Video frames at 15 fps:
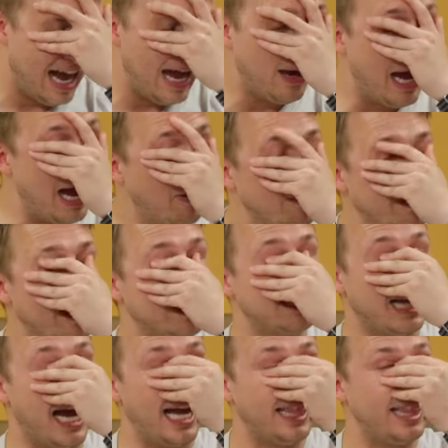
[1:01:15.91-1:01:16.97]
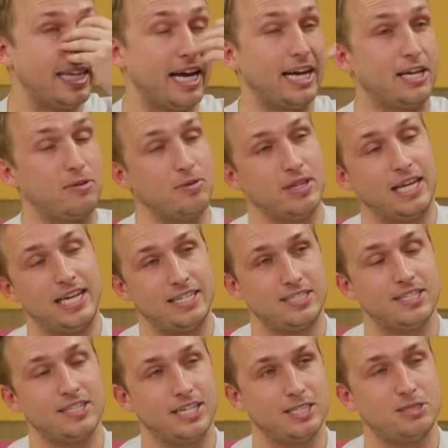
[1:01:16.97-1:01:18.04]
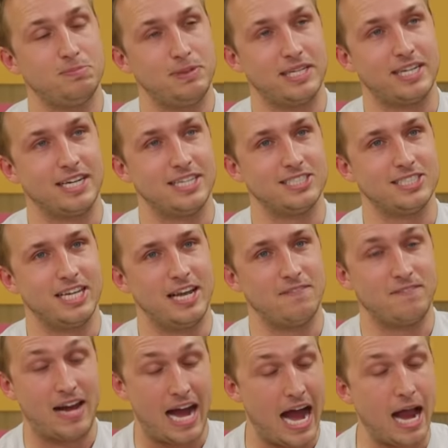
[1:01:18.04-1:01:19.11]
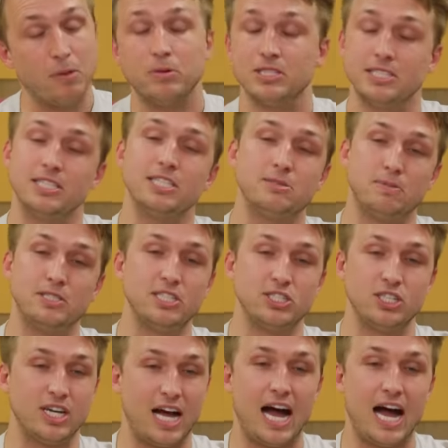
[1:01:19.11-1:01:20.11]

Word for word: I will be honest, I think I can relate to this because if I was in this position,